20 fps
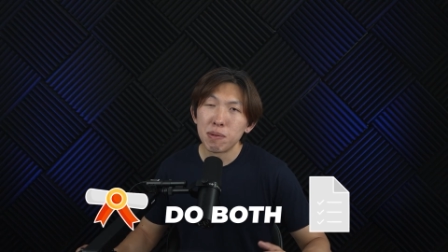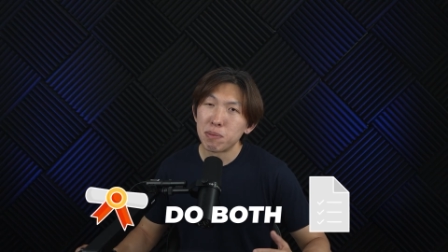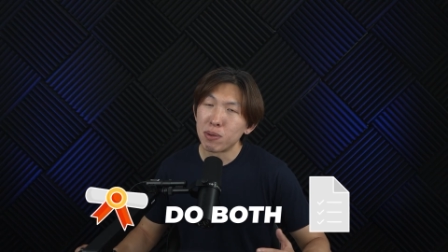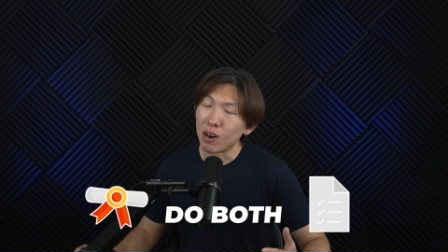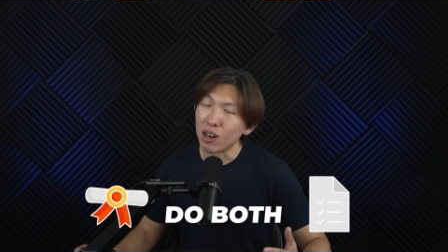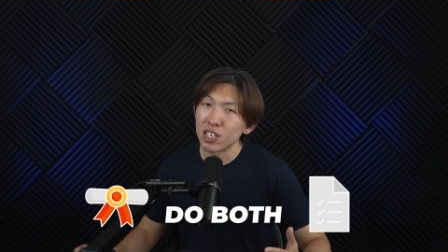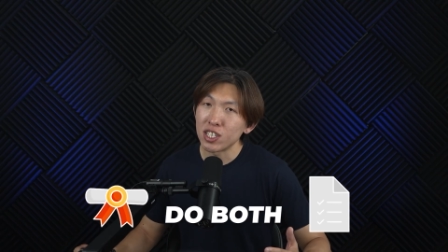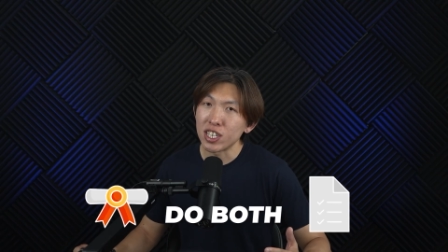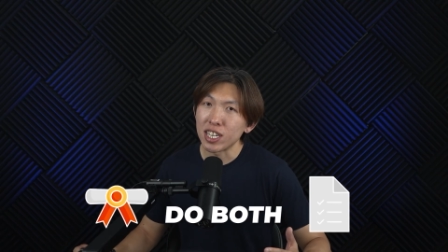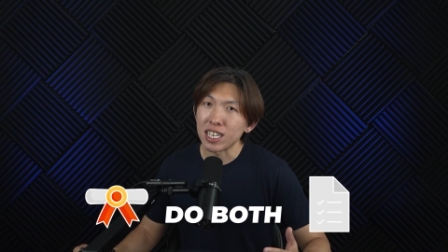
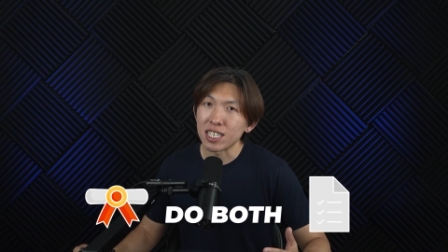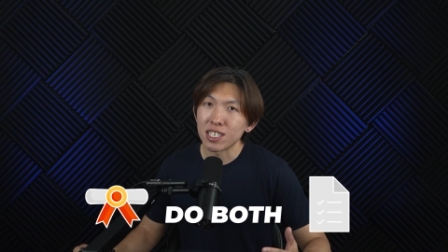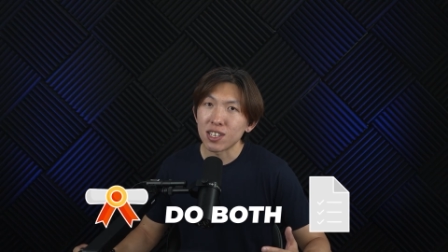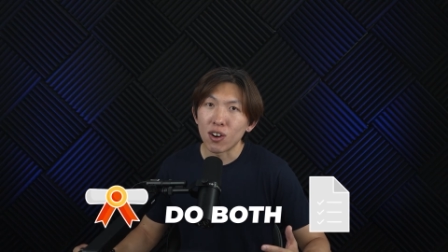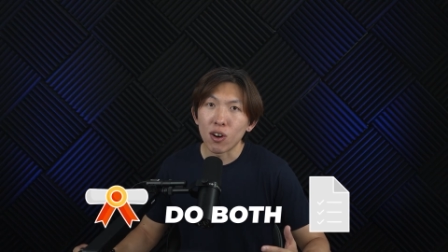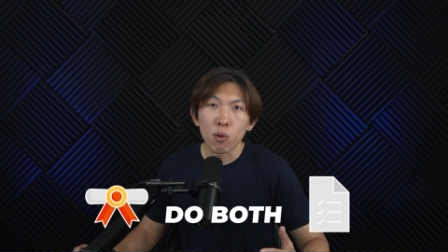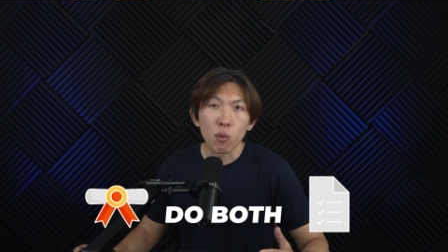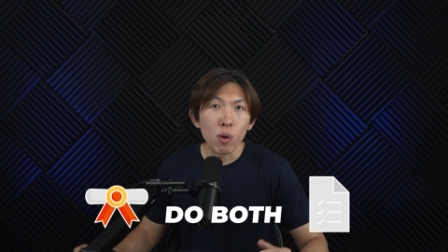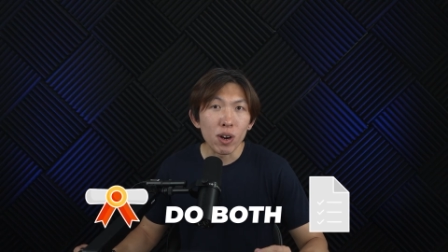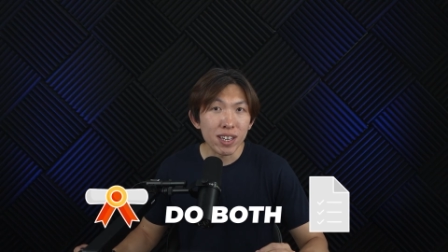Projects
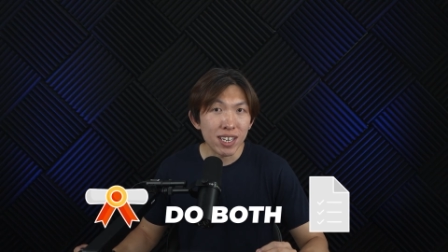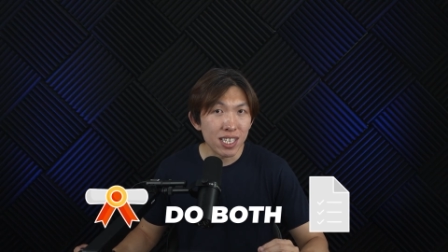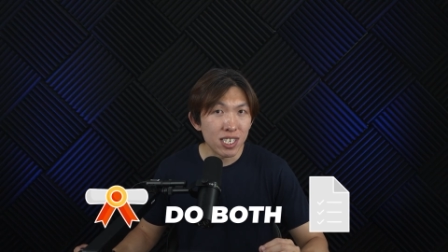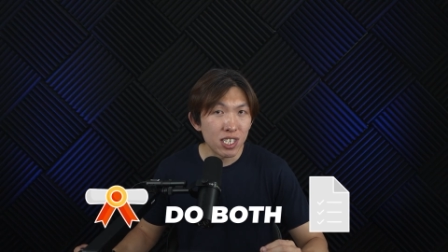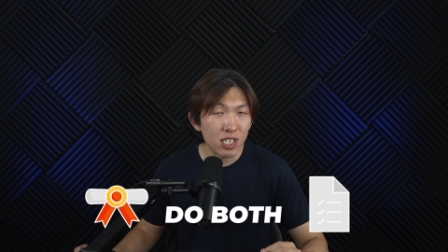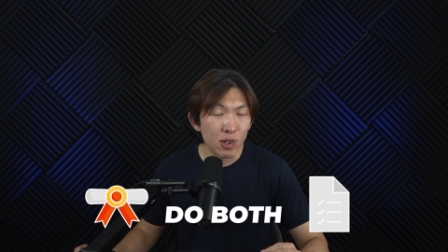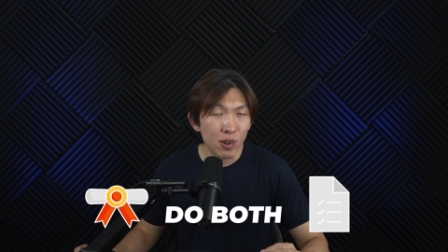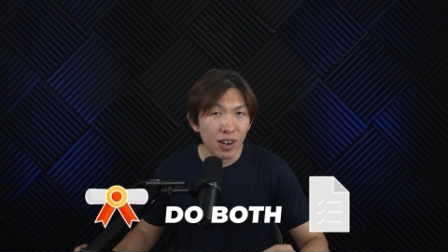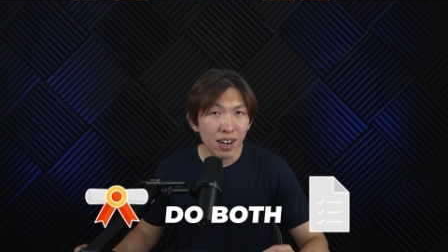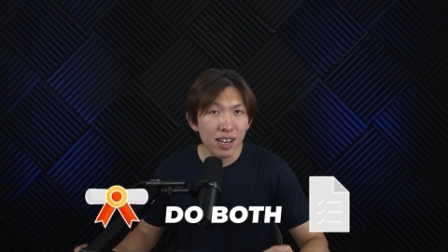are what
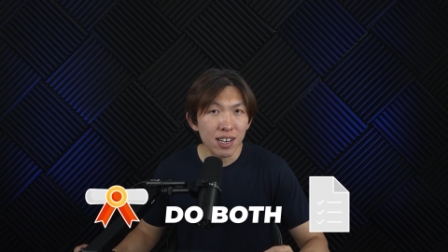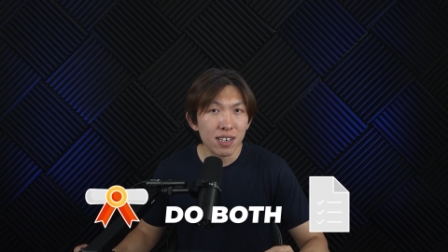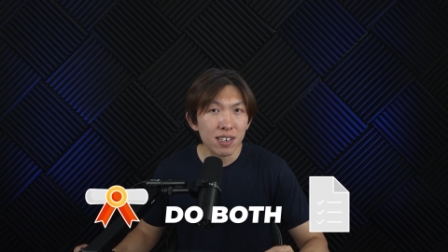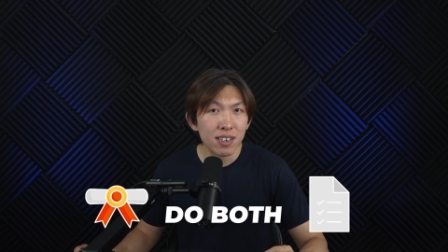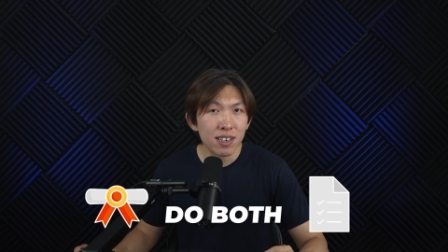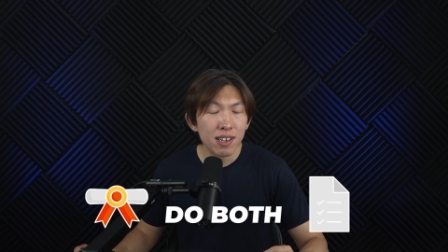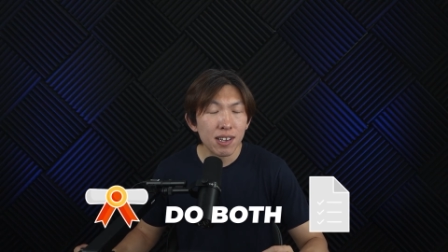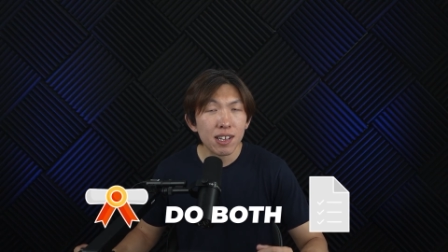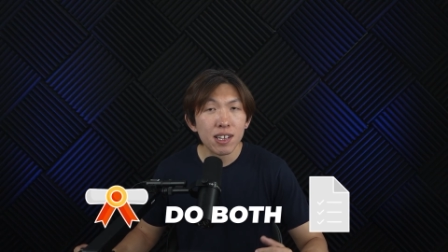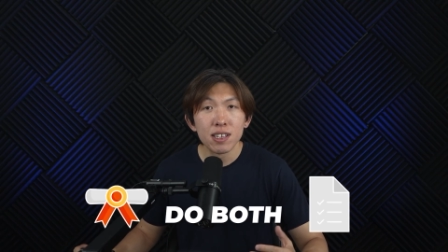gets you
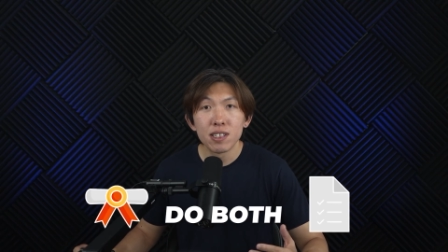hired.